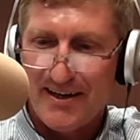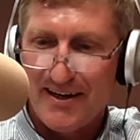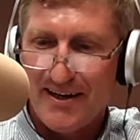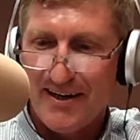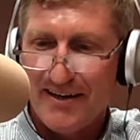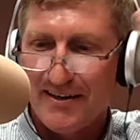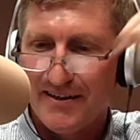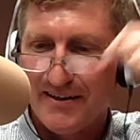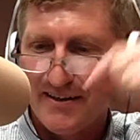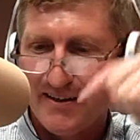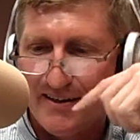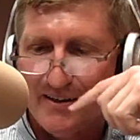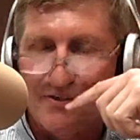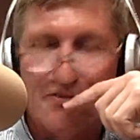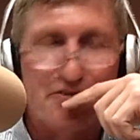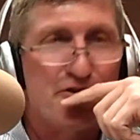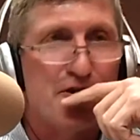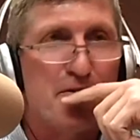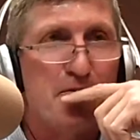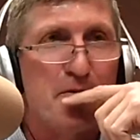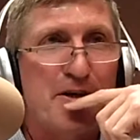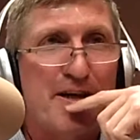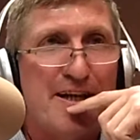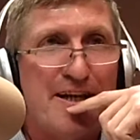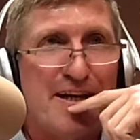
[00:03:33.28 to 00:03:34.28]
Okay.
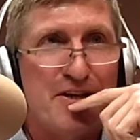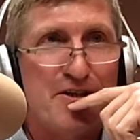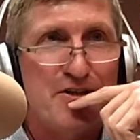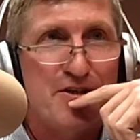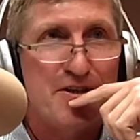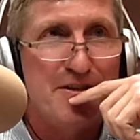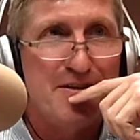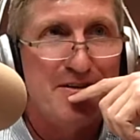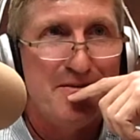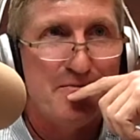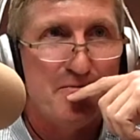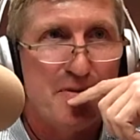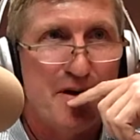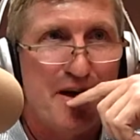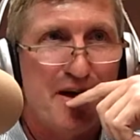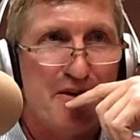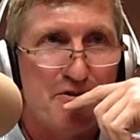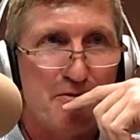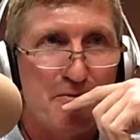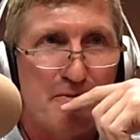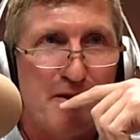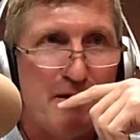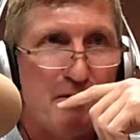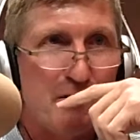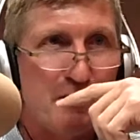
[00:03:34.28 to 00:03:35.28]
Summer kitchen,
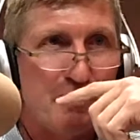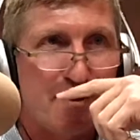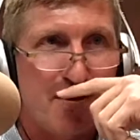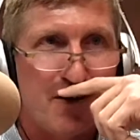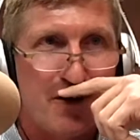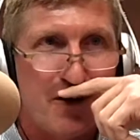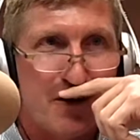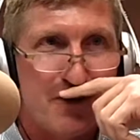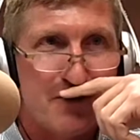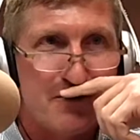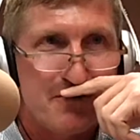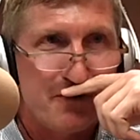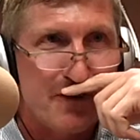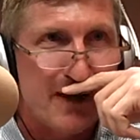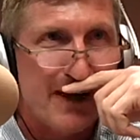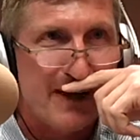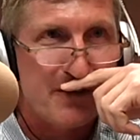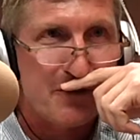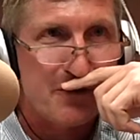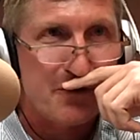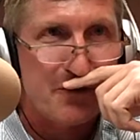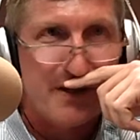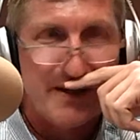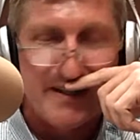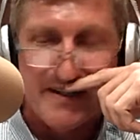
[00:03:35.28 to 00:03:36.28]
possibly, with a large
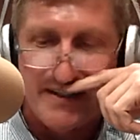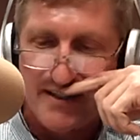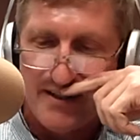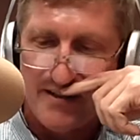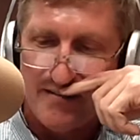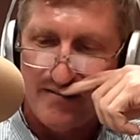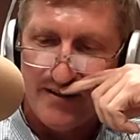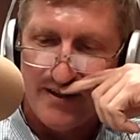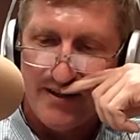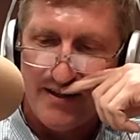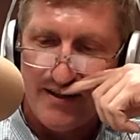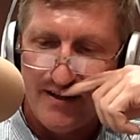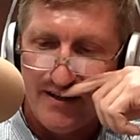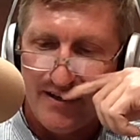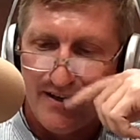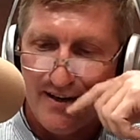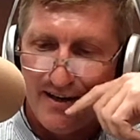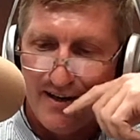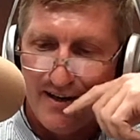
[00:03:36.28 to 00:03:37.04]
flat screen TV.